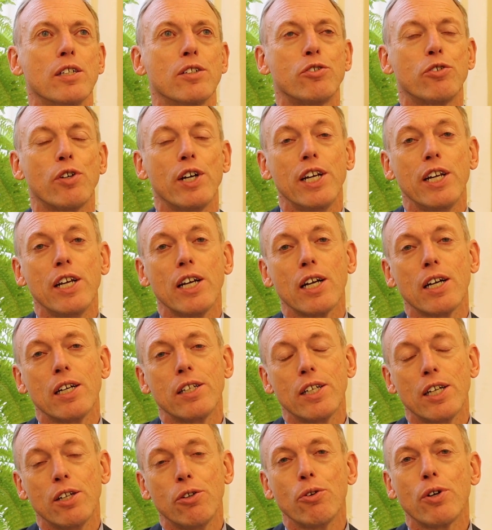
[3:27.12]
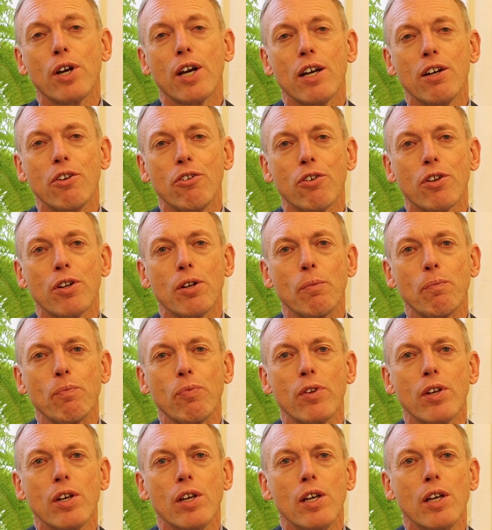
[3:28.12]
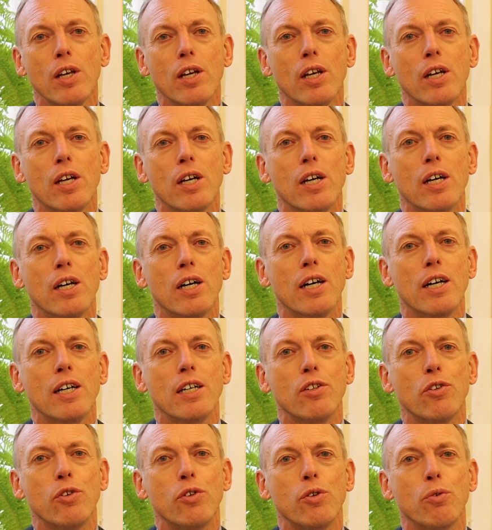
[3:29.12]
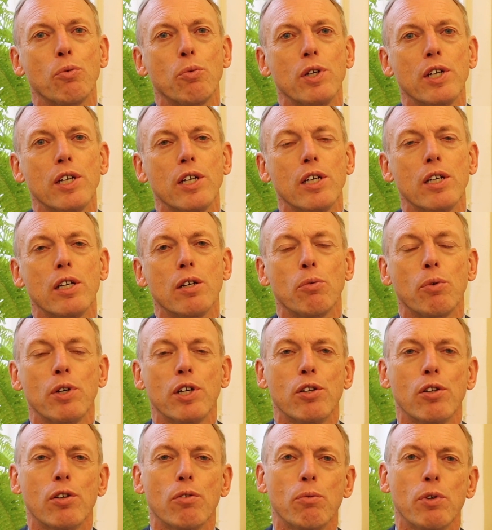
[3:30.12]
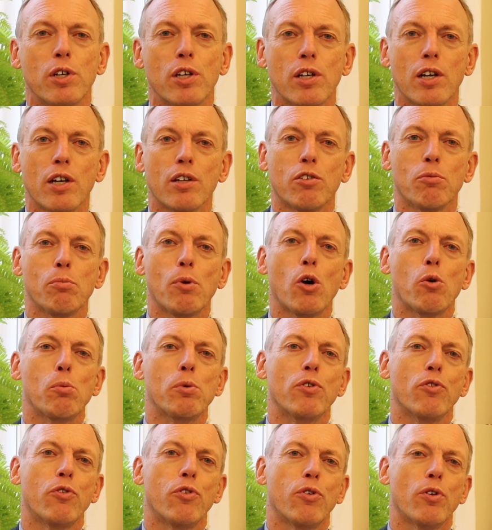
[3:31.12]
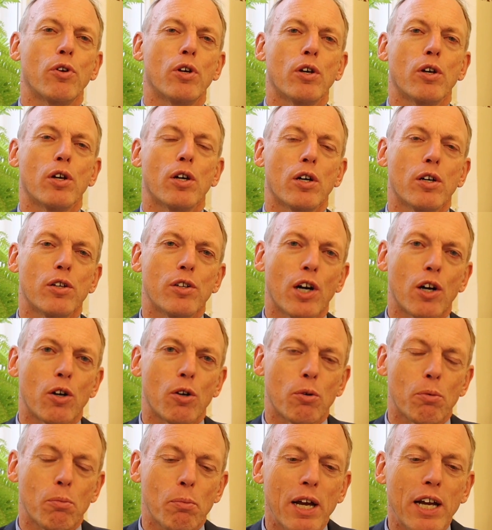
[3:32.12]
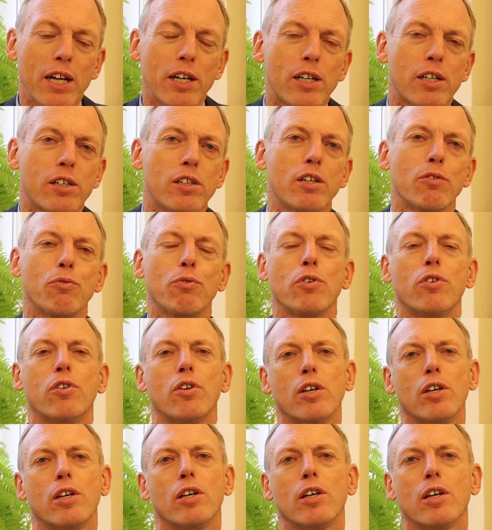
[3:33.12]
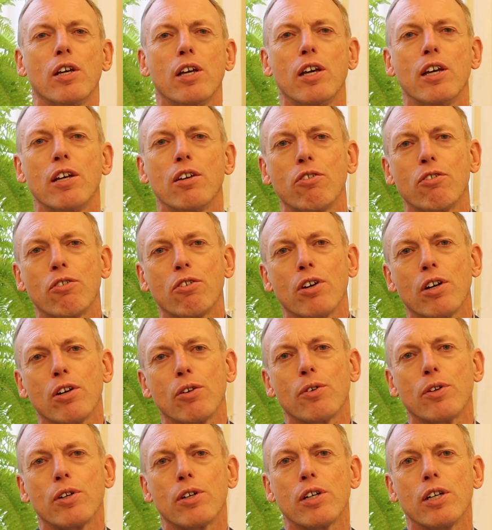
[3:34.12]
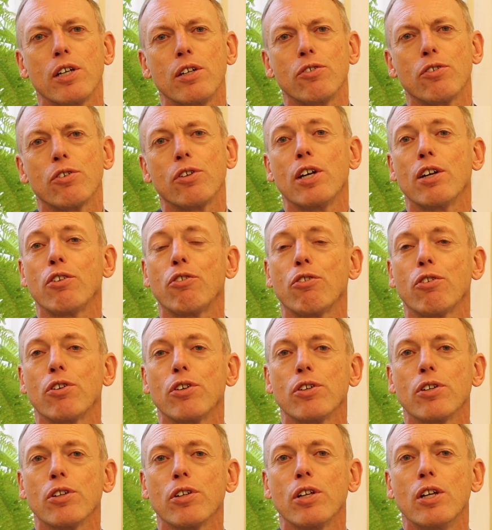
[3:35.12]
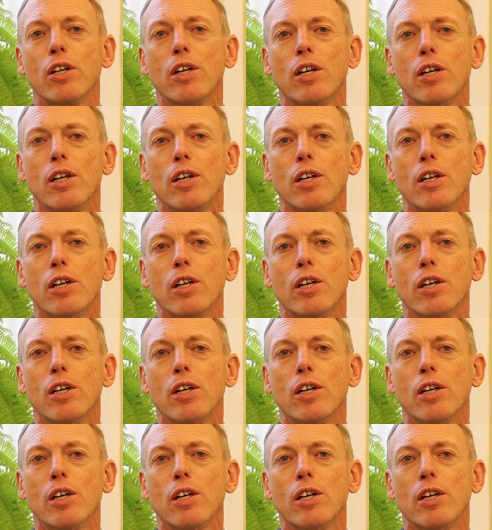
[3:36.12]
training and education. And we at the moment, our main activity is our international